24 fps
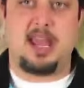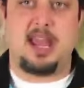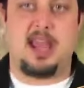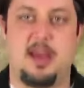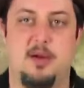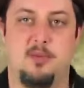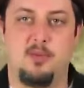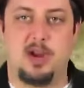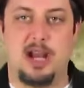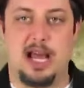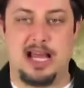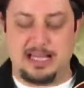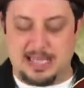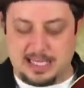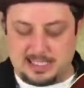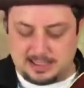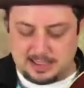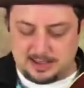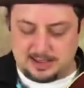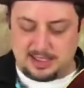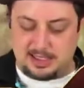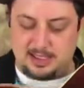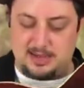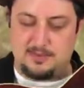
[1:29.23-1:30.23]
And what I like
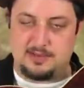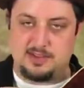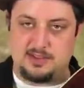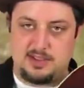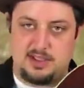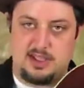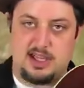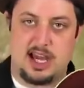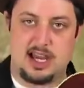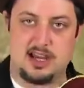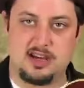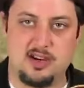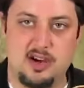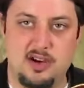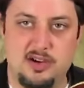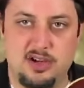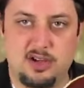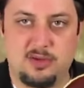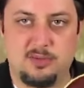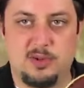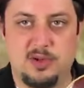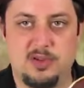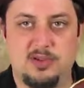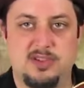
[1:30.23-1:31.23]
to think of is you got to know
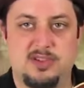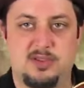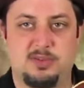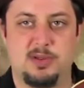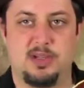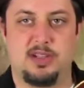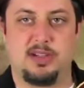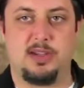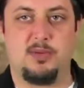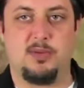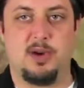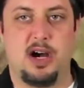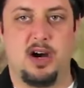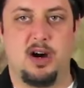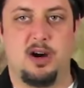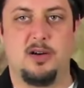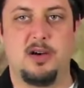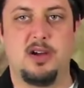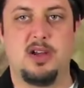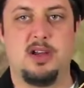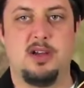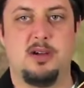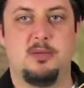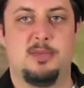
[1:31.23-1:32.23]
your roots really
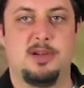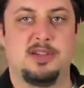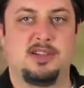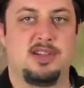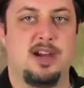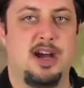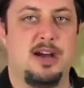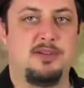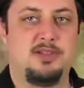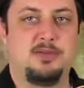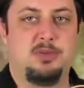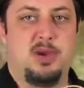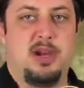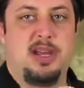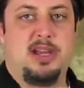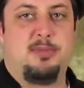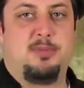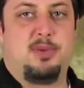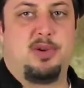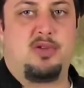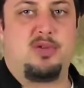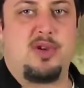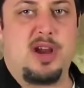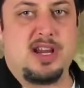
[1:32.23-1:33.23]
well. But so I was playing a
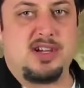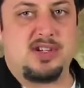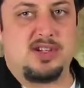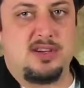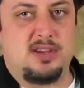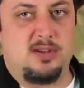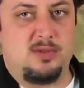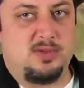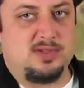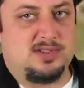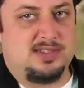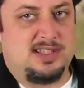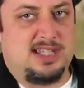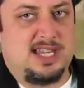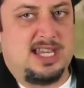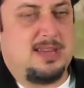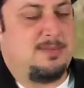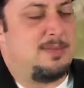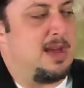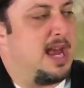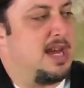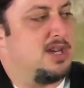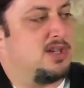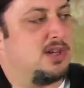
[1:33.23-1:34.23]
progression that was
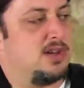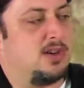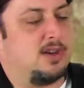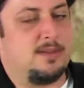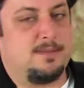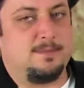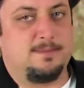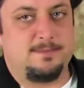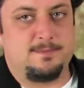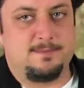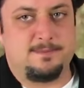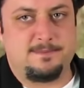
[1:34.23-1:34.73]
D major,